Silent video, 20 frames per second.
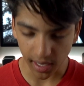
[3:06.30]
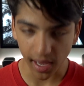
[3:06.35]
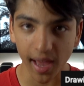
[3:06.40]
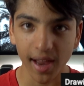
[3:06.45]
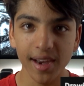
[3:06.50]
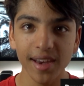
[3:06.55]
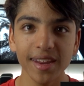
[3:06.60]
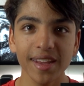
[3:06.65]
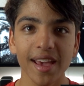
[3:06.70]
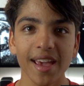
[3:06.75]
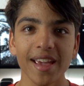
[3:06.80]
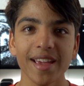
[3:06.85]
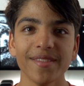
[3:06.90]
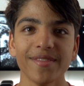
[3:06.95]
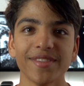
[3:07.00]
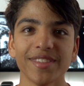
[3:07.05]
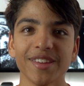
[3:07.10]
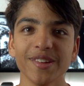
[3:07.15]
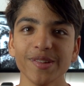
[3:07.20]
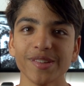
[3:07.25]

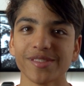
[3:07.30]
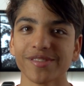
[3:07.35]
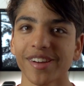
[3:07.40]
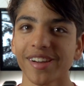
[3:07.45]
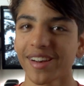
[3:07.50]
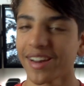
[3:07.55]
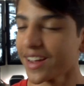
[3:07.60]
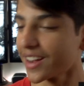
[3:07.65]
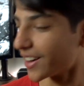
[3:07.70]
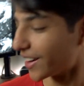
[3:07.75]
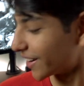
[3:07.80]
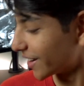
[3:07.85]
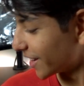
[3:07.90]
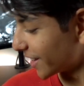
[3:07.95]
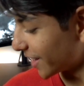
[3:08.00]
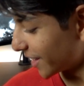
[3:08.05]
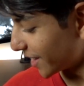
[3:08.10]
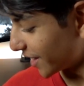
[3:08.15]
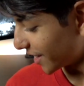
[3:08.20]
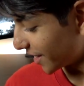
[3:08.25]
10K views right now,
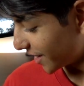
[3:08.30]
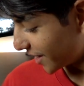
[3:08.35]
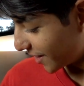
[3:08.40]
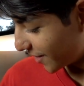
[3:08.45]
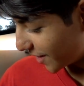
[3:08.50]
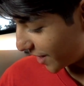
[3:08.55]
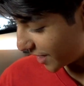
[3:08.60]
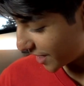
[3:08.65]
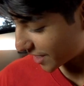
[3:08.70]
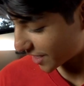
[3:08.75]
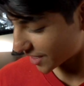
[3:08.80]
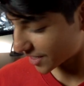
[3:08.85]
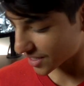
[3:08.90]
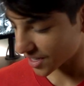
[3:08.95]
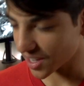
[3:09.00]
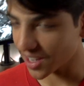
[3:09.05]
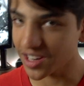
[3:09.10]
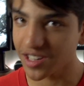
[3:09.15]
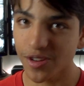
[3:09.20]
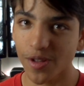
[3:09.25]
which is
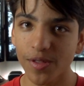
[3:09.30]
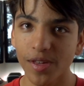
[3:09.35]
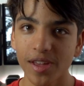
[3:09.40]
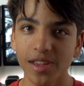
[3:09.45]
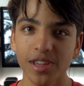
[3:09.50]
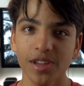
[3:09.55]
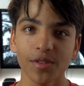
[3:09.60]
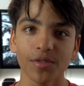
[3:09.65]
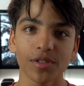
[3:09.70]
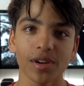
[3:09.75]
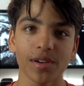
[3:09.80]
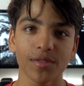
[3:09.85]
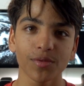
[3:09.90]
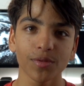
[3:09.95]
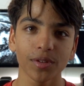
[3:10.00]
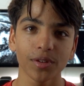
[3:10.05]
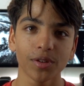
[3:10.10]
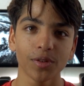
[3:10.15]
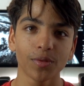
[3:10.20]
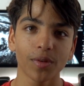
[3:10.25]
insane. So thank you for
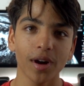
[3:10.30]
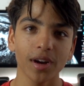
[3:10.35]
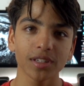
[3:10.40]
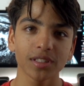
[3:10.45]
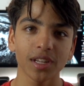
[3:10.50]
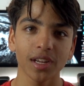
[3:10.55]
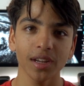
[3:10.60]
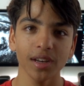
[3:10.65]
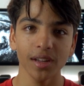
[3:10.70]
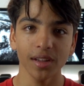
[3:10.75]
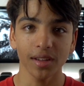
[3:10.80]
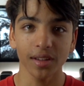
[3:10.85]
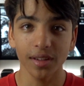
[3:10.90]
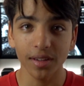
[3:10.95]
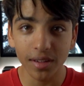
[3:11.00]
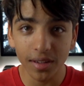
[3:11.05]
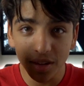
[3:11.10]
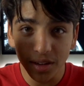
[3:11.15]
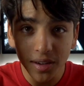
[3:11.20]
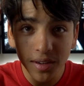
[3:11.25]
everyone who watched that,
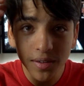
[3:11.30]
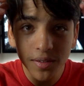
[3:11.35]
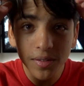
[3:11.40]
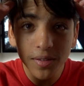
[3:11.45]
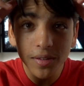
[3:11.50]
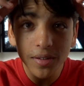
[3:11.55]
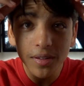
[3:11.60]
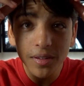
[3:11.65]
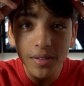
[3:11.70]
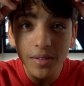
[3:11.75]
and